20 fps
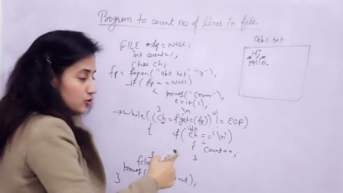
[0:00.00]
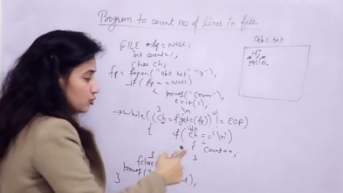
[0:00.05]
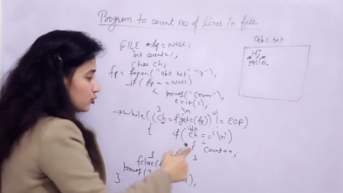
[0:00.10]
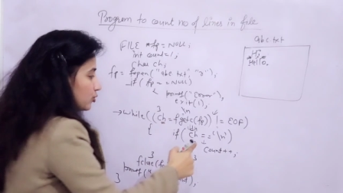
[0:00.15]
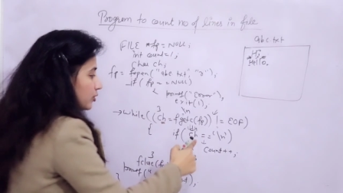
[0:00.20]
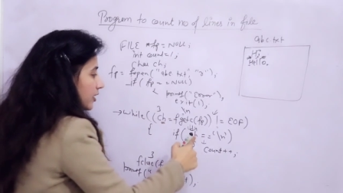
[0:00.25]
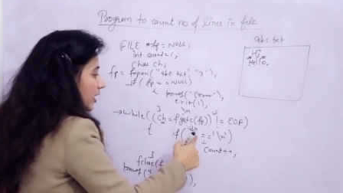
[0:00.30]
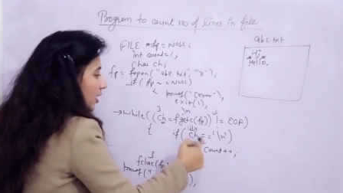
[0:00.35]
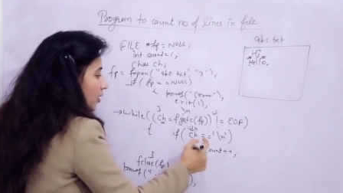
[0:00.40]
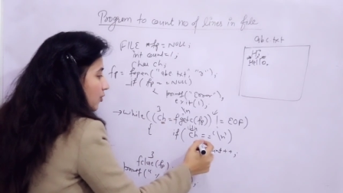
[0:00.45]

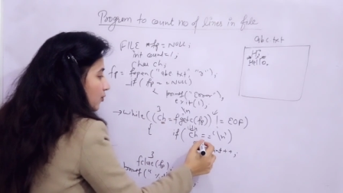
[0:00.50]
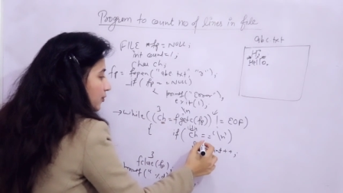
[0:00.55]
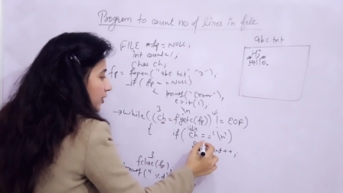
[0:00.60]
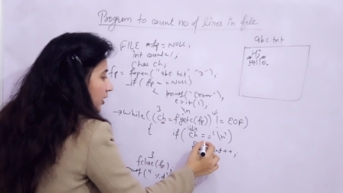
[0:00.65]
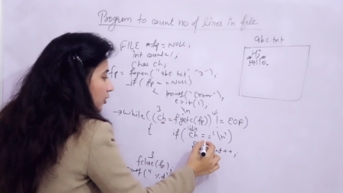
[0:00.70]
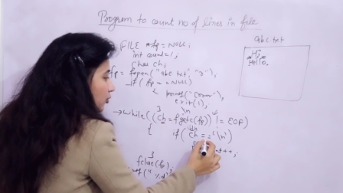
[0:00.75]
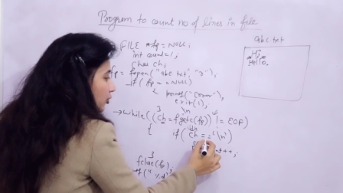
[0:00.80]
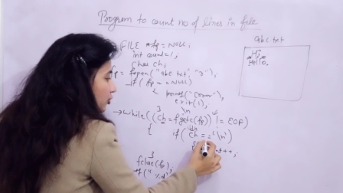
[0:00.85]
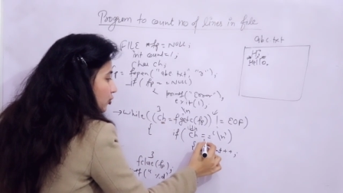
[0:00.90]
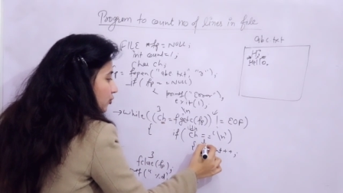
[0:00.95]
So now we
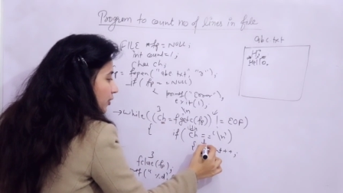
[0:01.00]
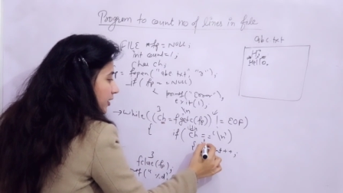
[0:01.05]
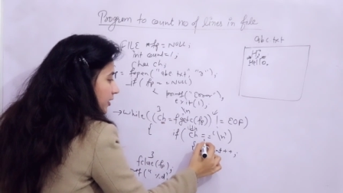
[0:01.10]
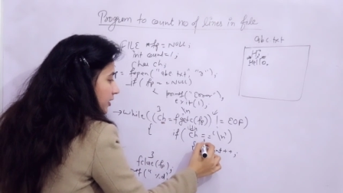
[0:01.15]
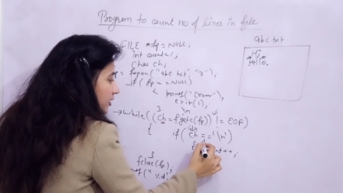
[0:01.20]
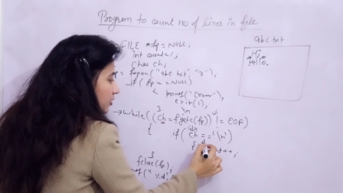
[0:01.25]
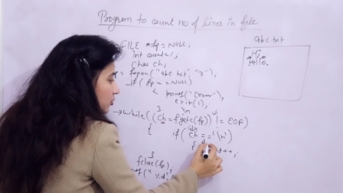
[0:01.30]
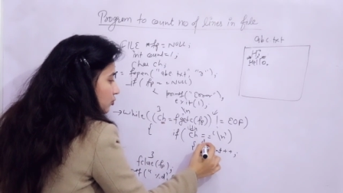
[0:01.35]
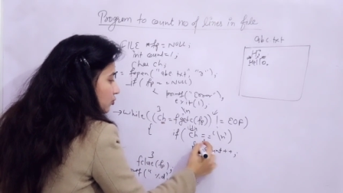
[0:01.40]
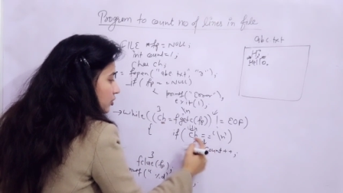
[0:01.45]
are going to
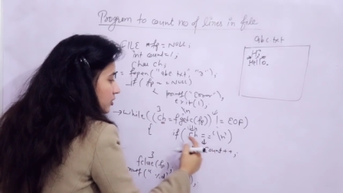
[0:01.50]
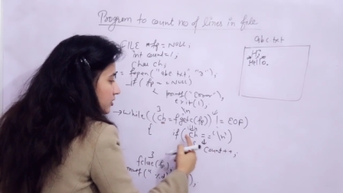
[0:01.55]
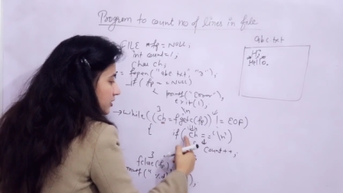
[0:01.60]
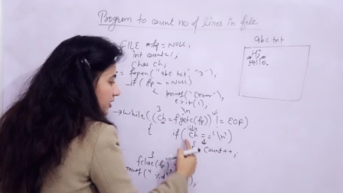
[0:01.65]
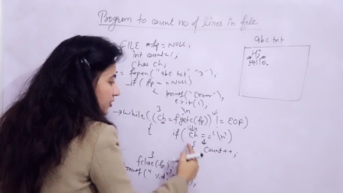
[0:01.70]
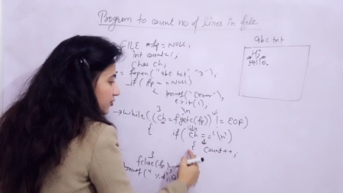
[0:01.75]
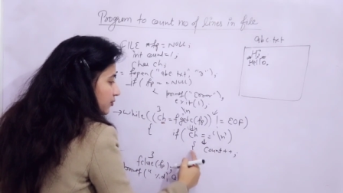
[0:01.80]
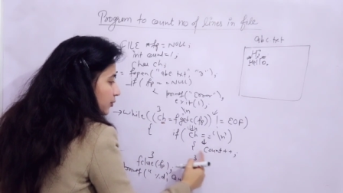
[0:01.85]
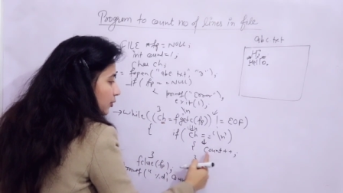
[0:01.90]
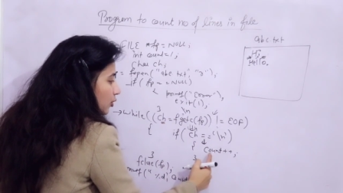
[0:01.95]
enter into this
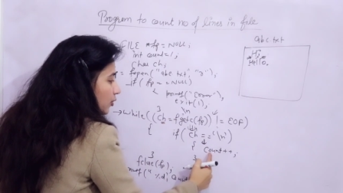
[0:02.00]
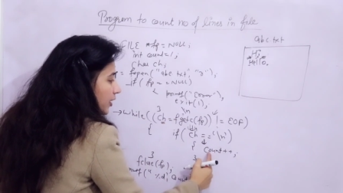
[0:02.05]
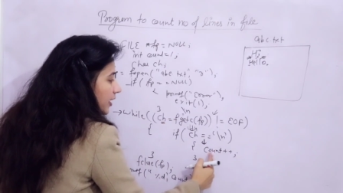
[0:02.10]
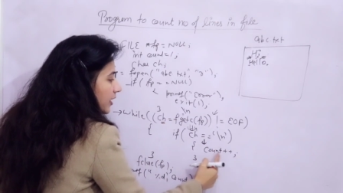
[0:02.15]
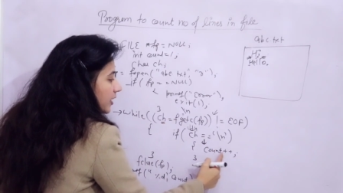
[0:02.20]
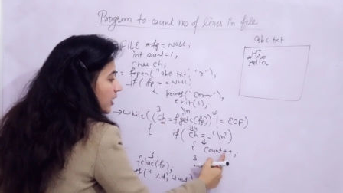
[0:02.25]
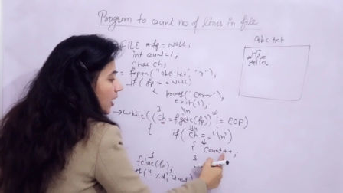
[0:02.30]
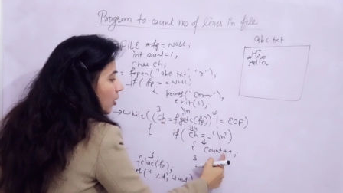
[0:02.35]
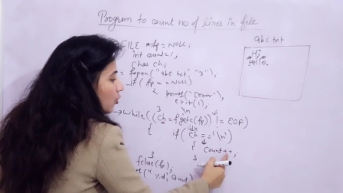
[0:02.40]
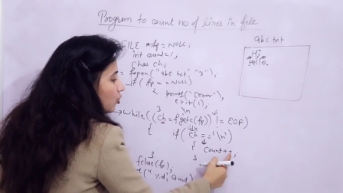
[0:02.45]
if block
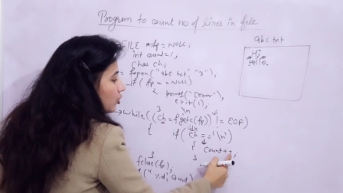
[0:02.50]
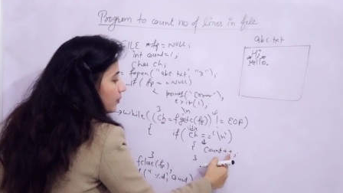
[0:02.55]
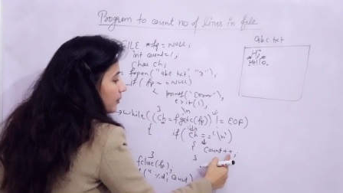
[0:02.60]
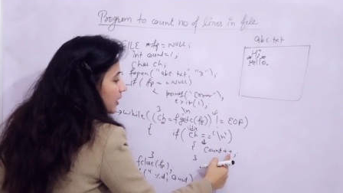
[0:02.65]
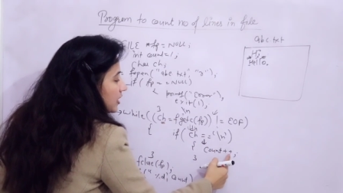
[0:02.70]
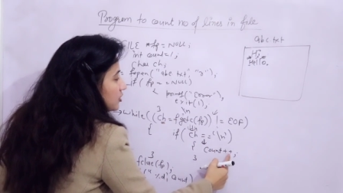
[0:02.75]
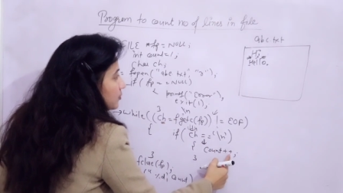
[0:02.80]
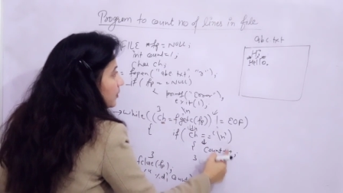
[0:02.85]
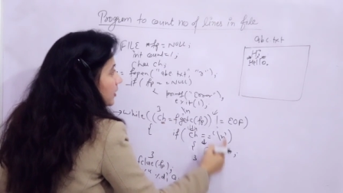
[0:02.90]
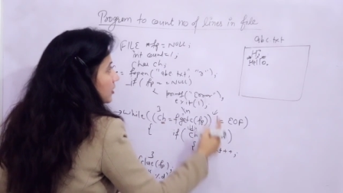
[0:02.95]
and count
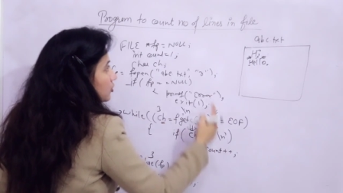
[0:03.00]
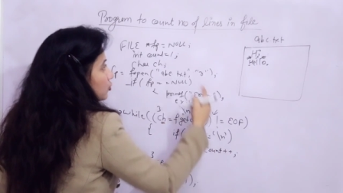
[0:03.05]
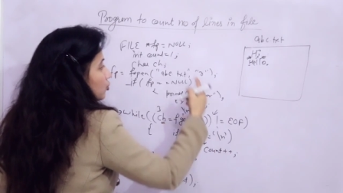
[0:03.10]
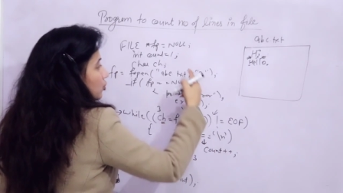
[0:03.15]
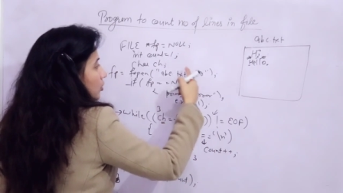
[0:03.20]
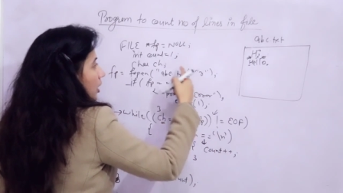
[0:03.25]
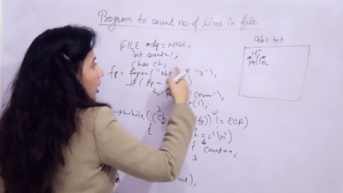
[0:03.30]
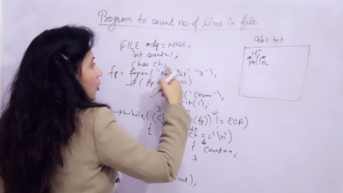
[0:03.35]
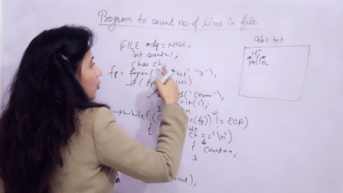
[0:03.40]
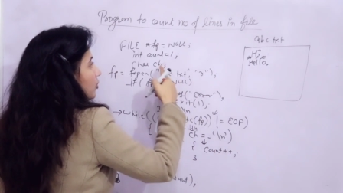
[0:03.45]
plus plus.
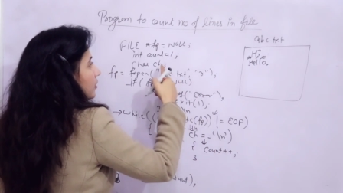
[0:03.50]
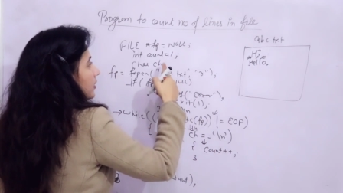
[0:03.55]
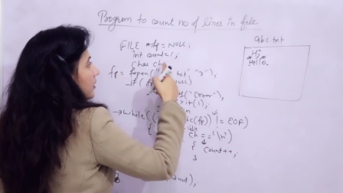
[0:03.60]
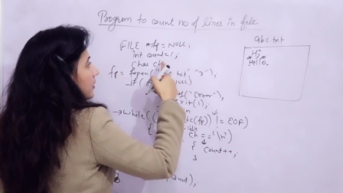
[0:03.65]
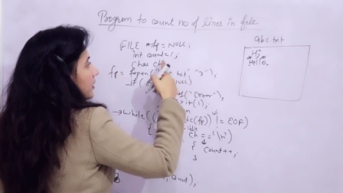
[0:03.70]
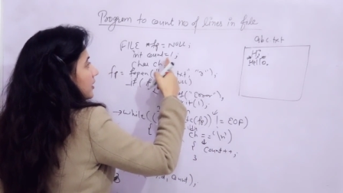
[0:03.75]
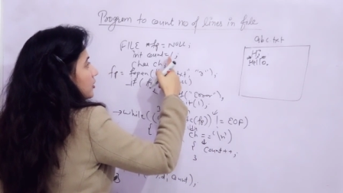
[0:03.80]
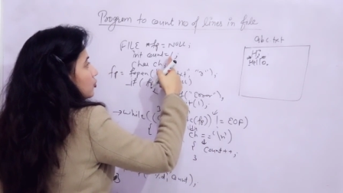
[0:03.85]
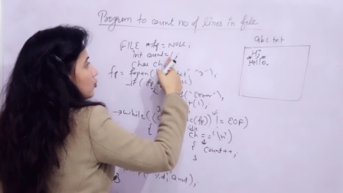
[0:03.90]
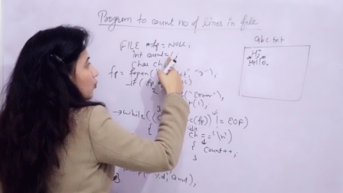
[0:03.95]
So
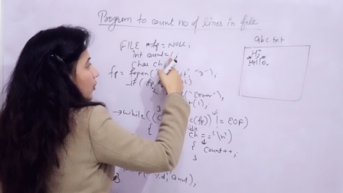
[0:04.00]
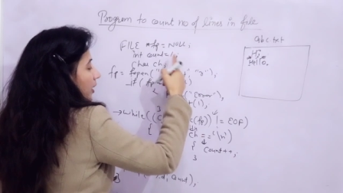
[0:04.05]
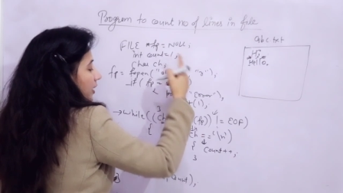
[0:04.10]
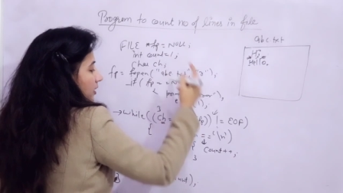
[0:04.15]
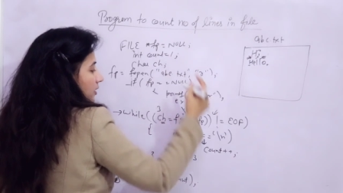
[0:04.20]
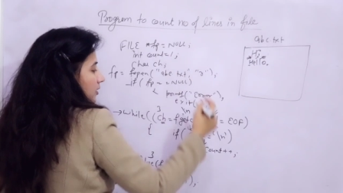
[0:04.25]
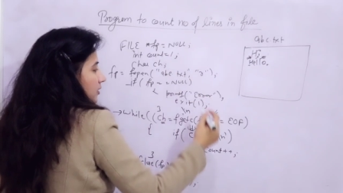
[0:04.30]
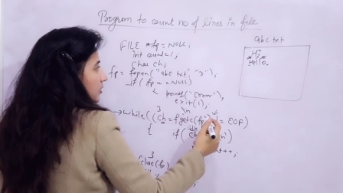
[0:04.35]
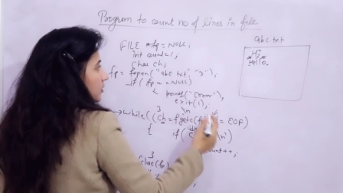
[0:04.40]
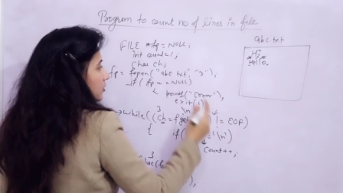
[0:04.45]
count is
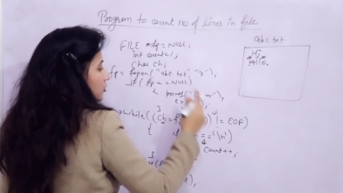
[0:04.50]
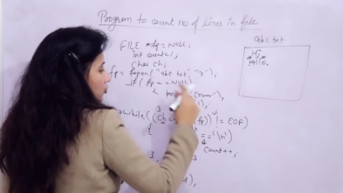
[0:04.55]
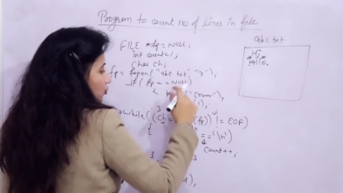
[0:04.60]
1.